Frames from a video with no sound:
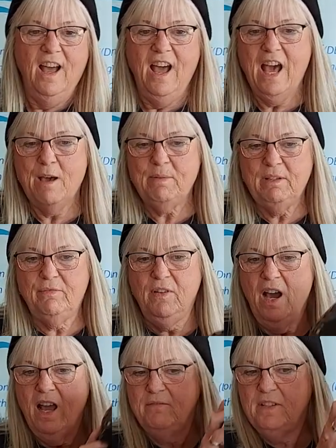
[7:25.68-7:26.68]
happy
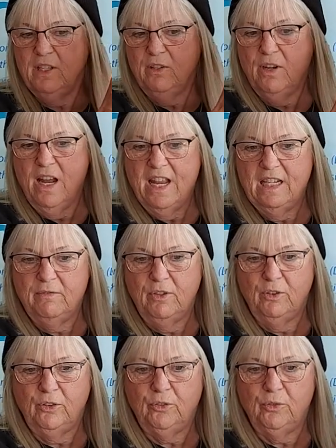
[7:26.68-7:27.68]
5 year
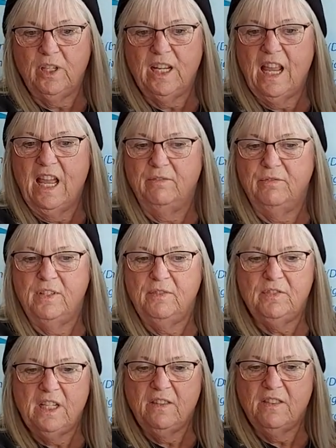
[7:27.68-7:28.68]
anniversary and
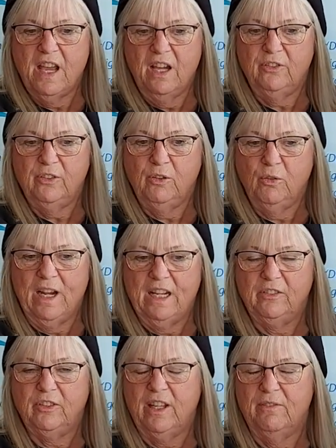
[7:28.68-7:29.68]
15,000
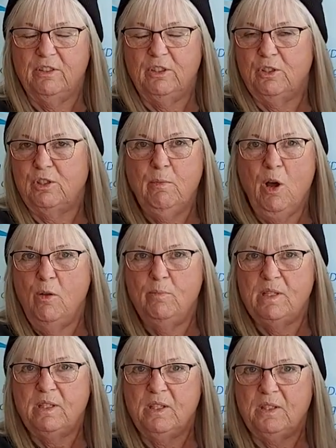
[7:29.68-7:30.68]
grants given to small
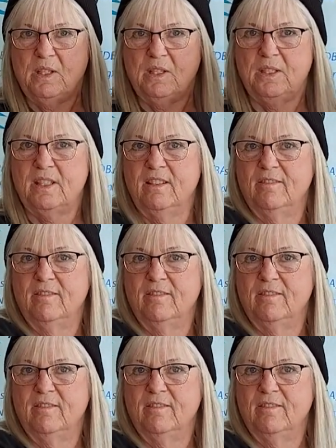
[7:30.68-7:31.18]
businesses.